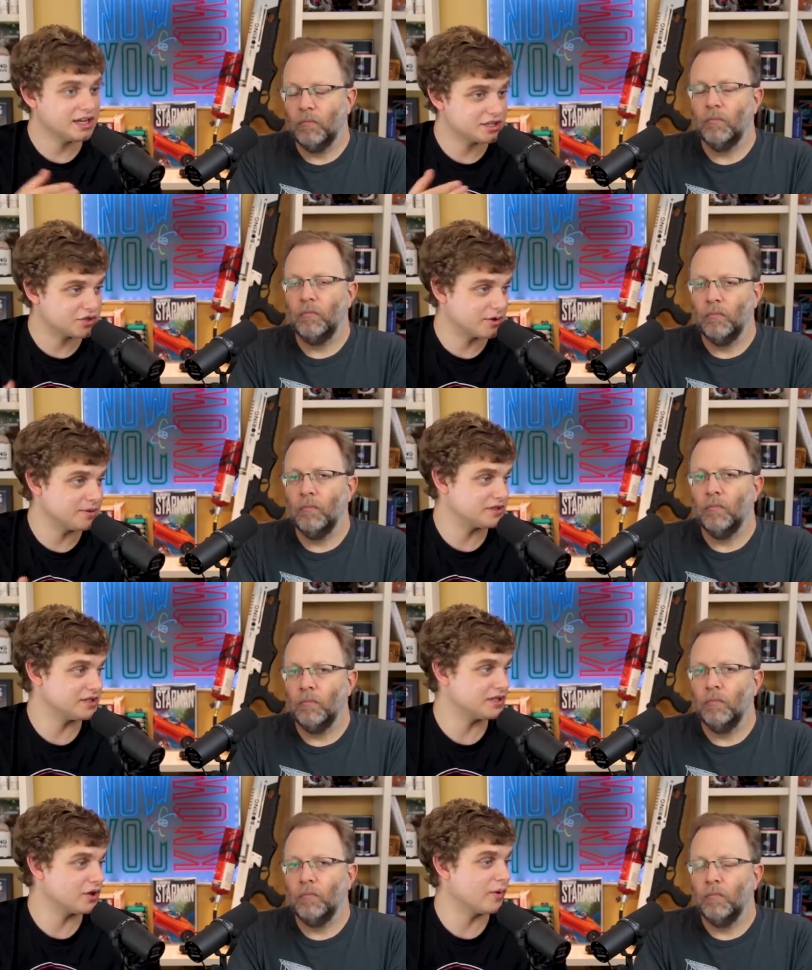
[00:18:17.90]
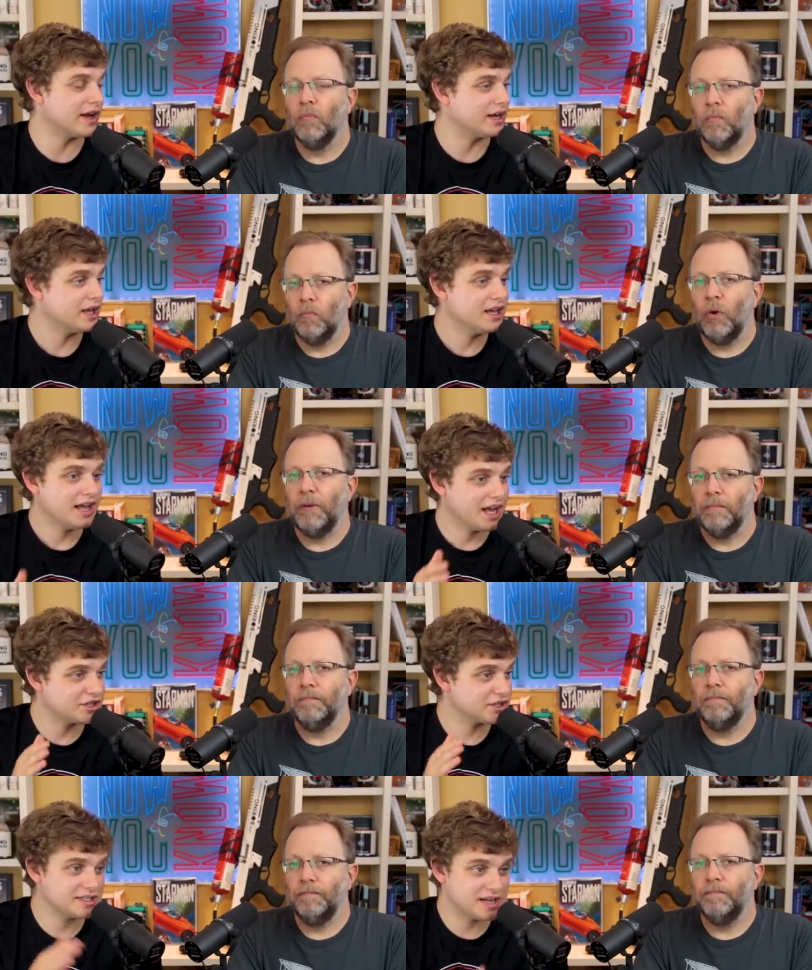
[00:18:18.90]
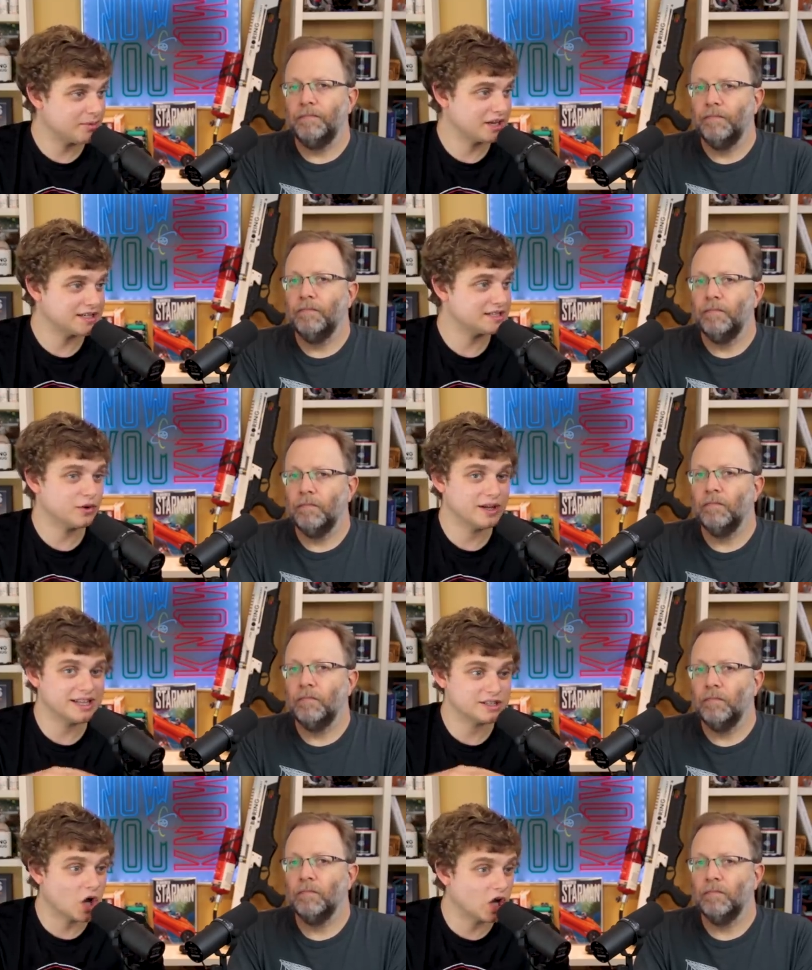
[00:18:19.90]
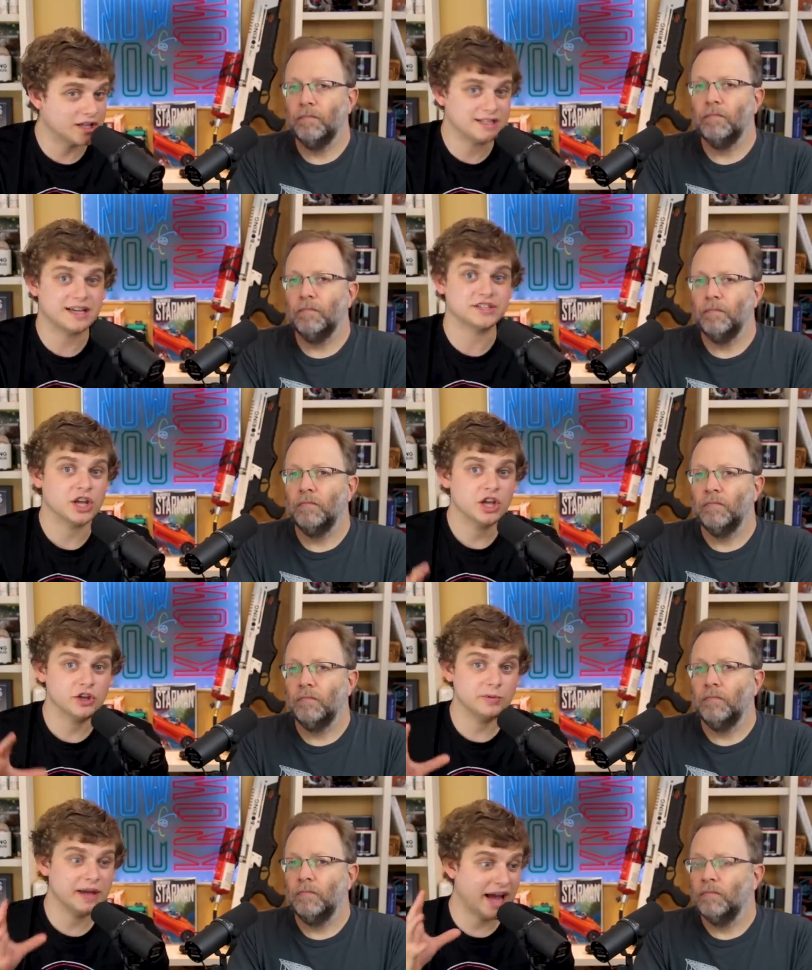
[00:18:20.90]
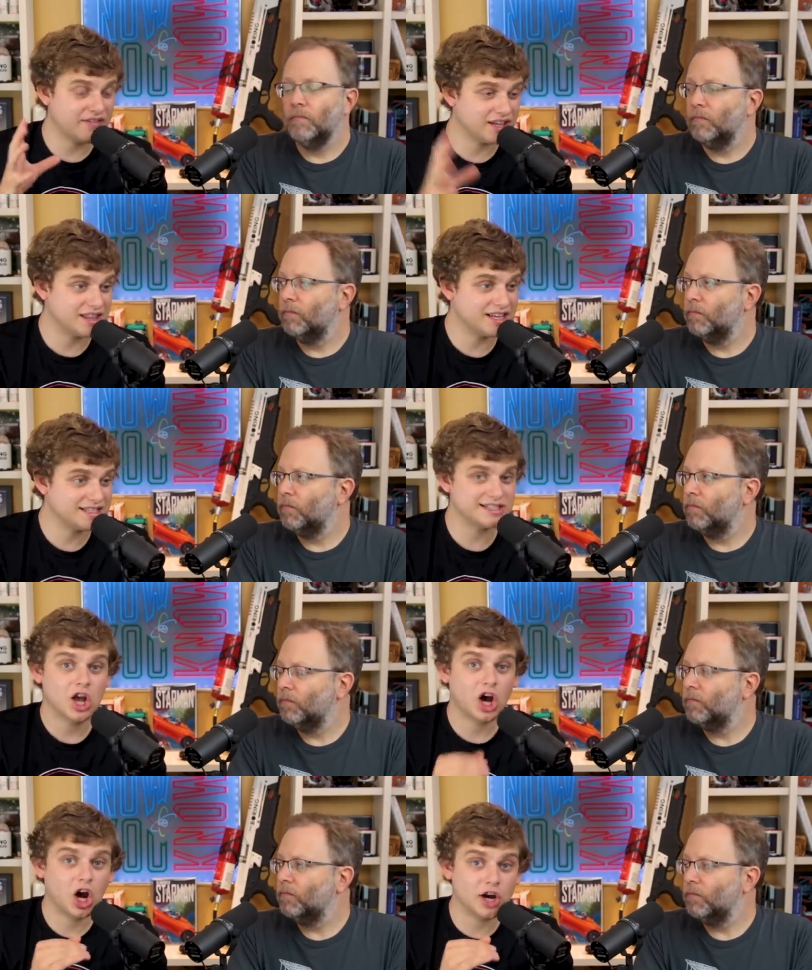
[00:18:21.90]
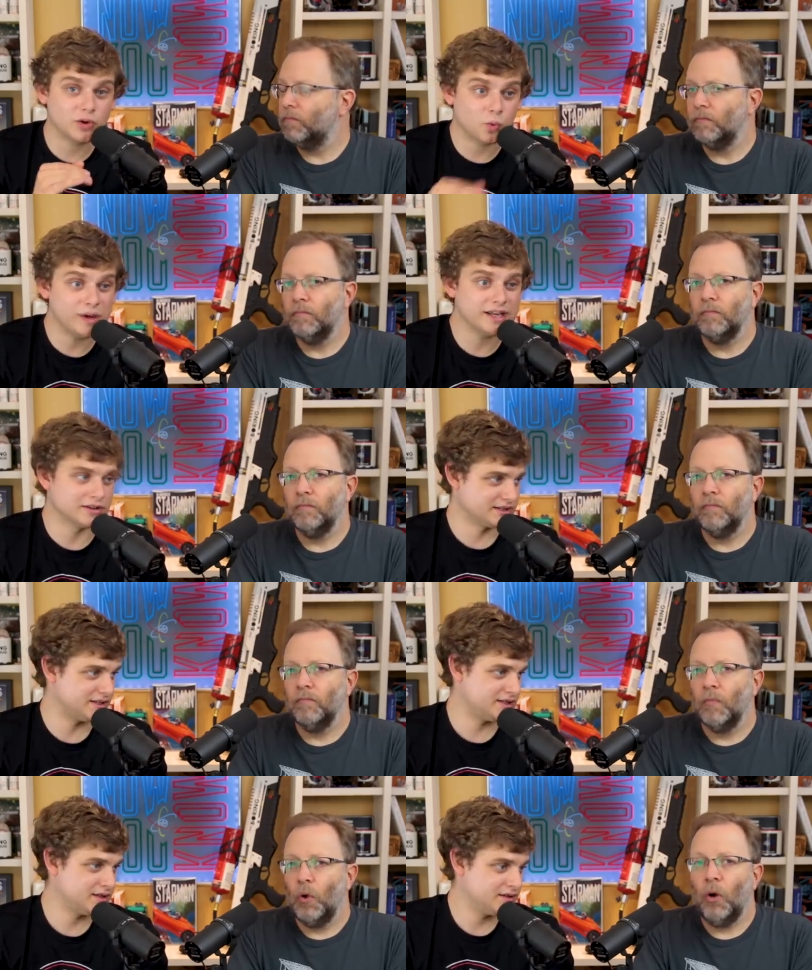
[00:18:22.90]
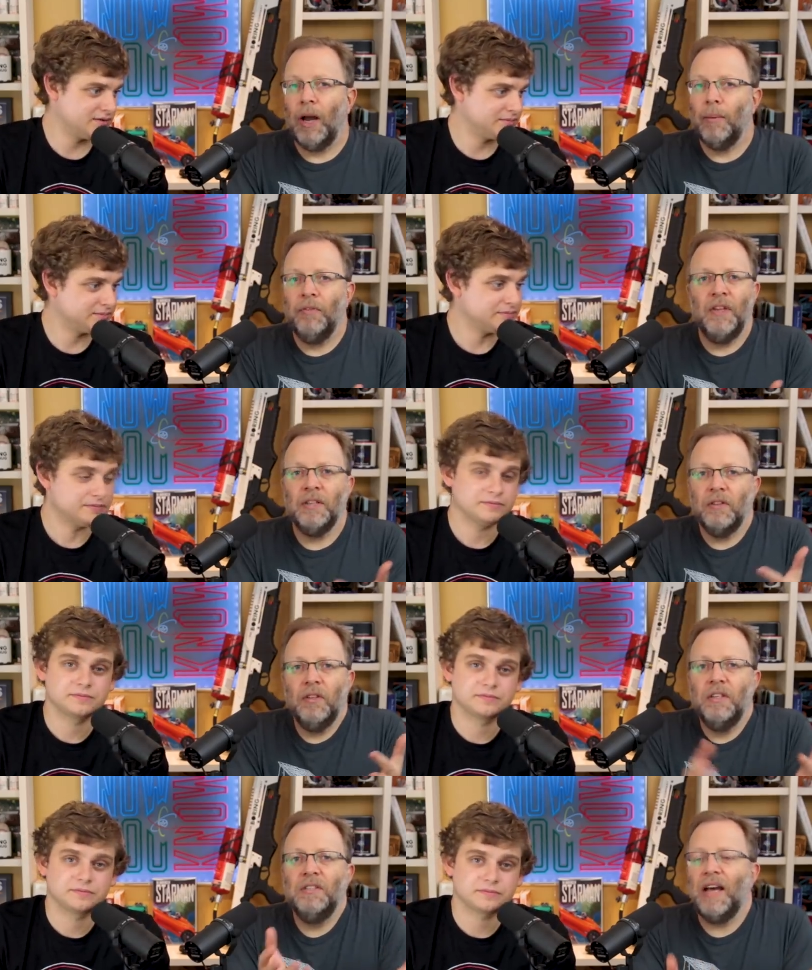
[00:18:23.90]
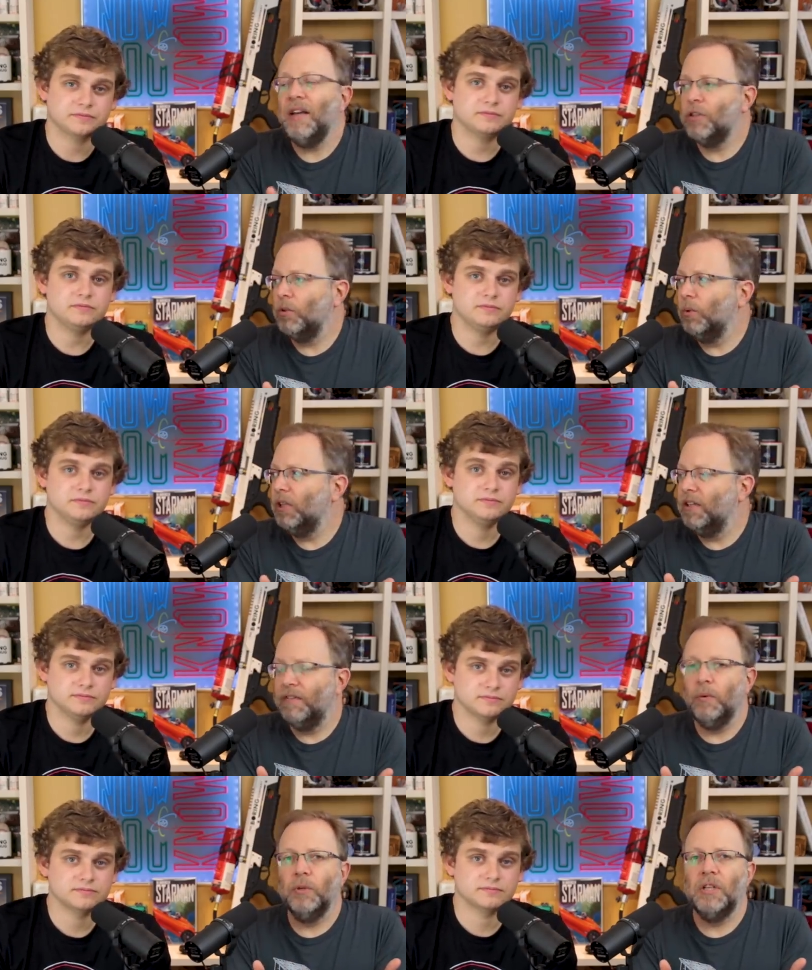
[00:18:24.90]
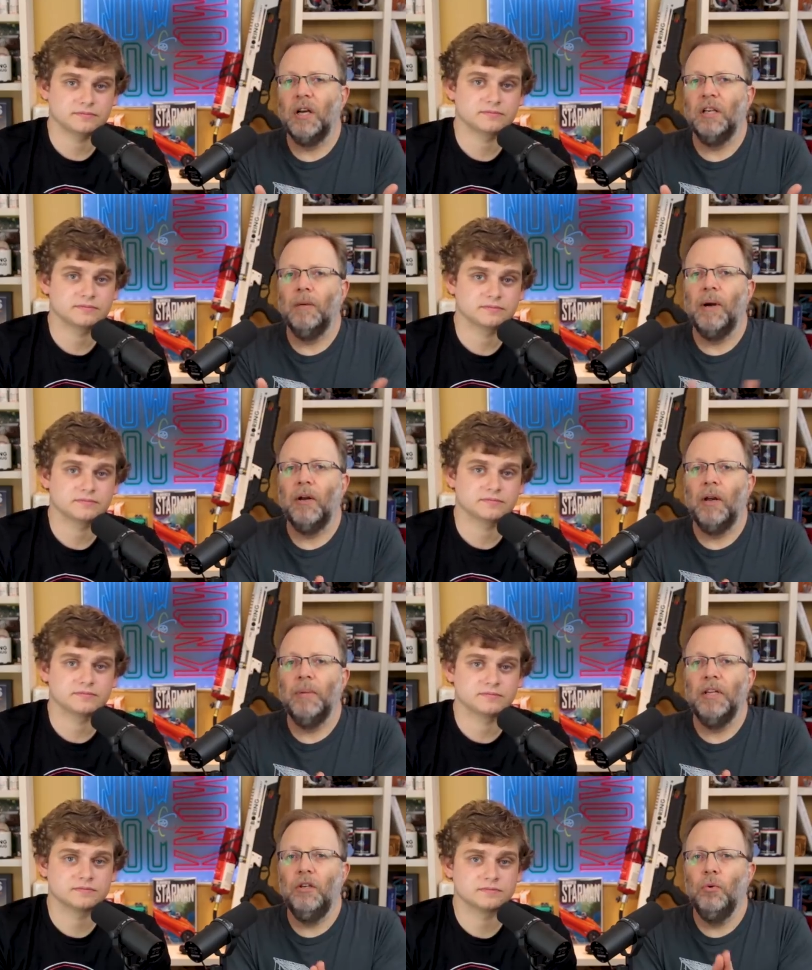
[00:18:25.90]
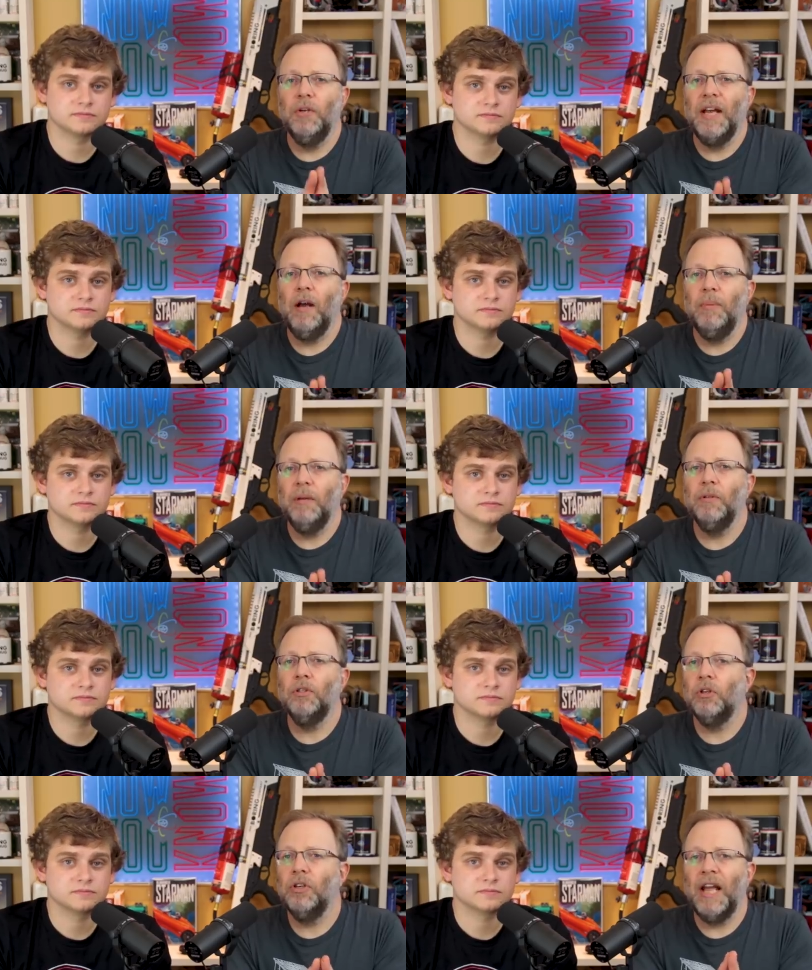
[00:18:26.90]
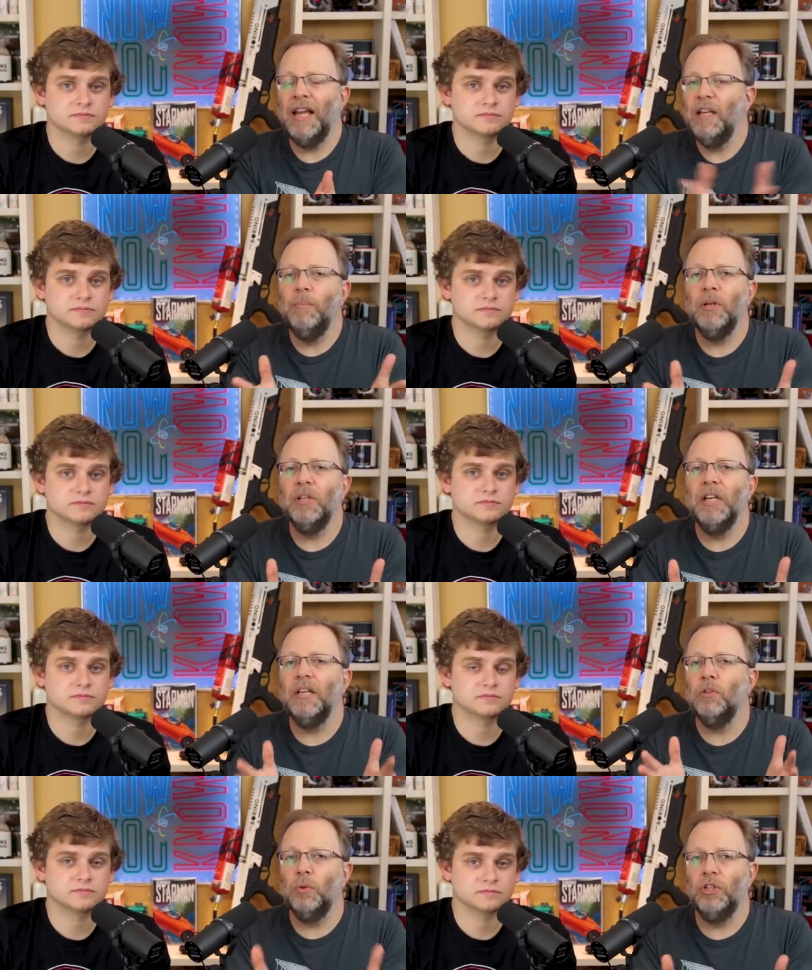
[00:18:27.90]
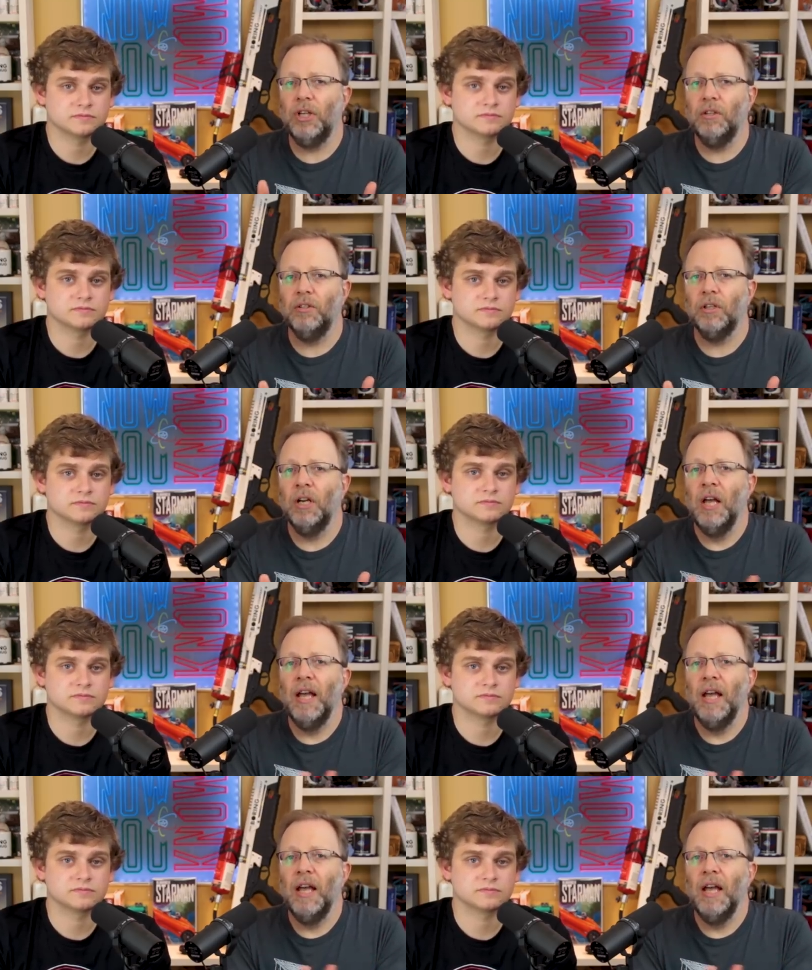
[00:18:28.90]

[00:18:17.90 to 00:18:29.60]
Speaker 1: and distributes it to the grid. Right. It just stabilizes the grid. That's all it does. You'd be having this on wheels.
Speaker 2: Or how about this? The disaster relief that we're talking about. I mean, you would now be able to turn any building into a shelter.